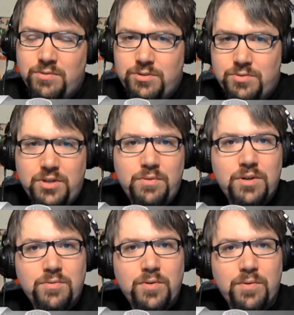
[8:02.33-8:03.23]
which really
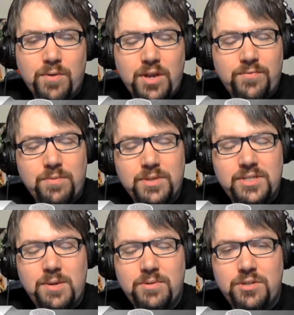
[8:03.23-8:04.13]
worked when you were running from the
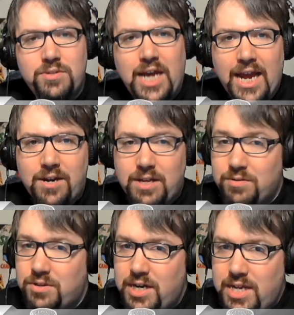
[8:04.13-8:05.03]
saber-toothed tiger
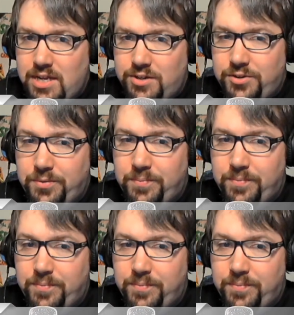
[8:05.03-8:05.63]
that was trying to eat you.